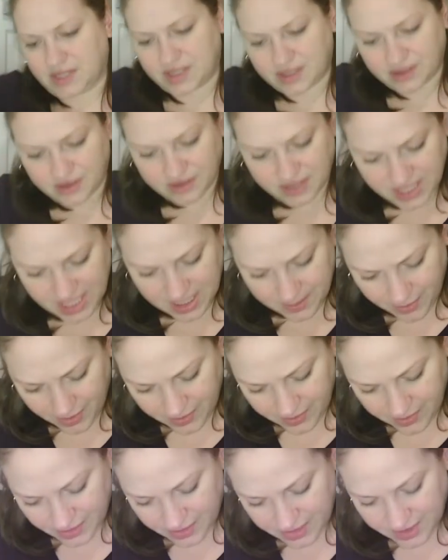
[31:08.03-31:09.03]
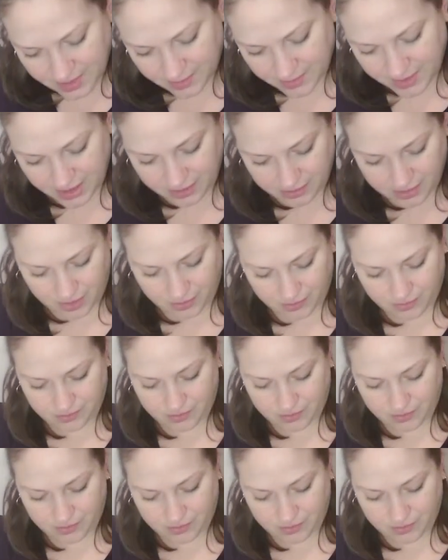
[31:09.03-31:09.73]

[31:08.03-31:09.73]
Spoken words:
is there tape on there or something? No.